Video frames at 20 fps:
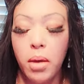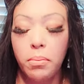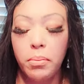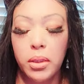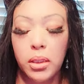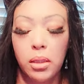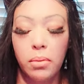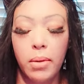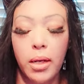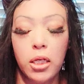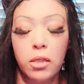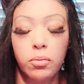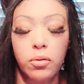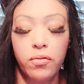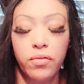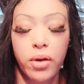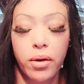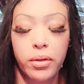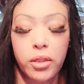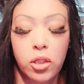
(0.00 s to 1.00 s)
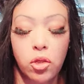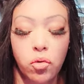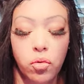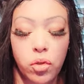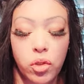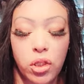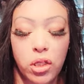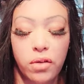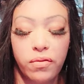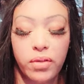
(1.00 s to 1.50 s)
But somebody's been very
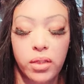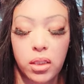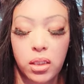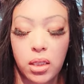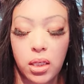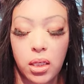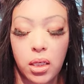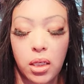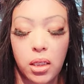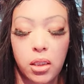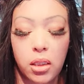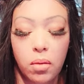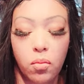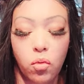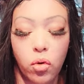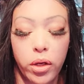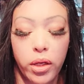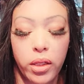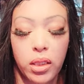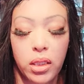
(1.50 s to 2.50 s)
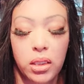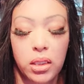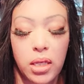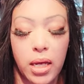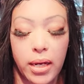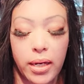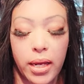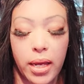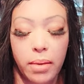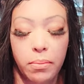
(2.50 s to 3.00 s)
secretive and sneaky somewhere in this
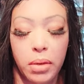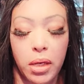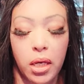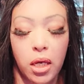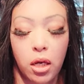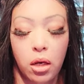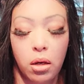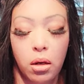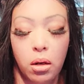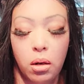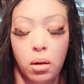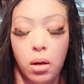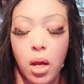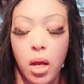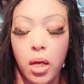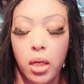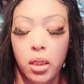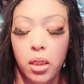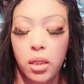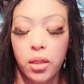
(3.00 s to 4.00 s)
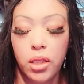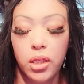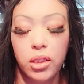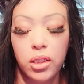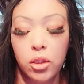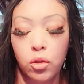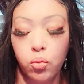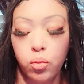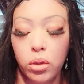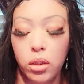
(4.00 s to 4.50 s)
dynamic here, and this
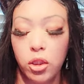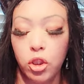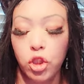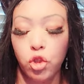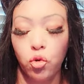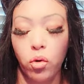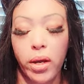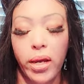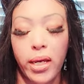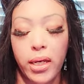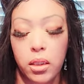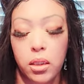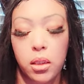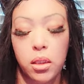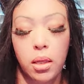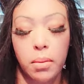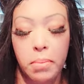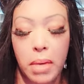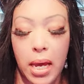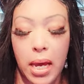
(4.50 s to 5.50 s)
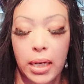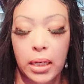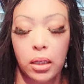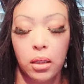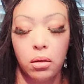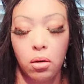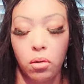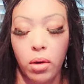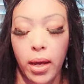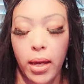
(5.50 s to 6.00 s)
has really drained
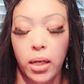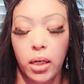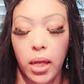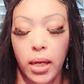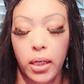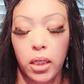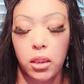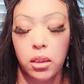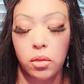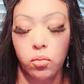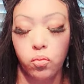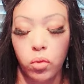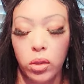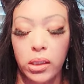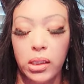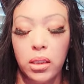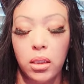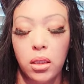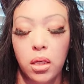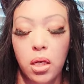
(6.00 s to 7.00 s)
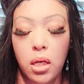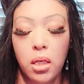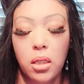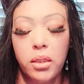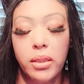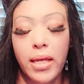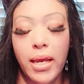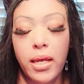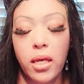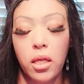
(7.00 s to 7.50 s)
somebody, okay? Like it's really
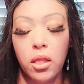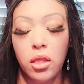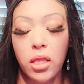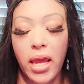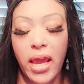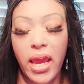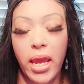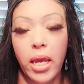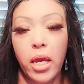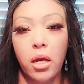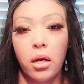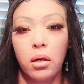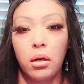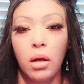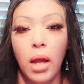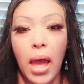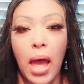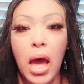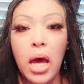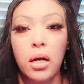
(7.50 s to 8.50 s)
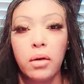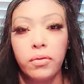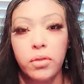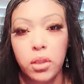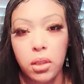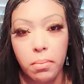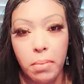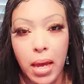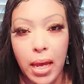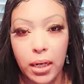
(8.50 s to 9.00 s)
taking the air out of
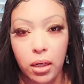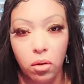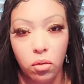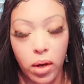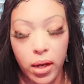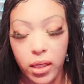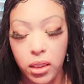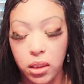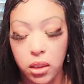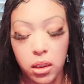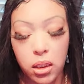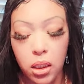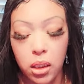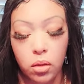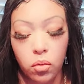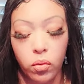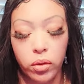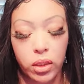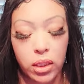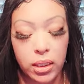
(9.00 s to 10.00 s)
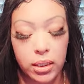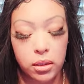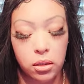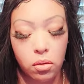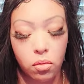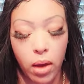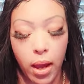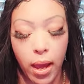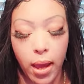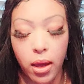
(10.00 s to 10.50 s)
somebody, okay? It's dealing with this,
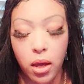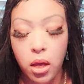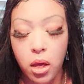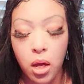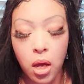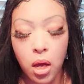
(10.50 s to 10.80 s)
okay?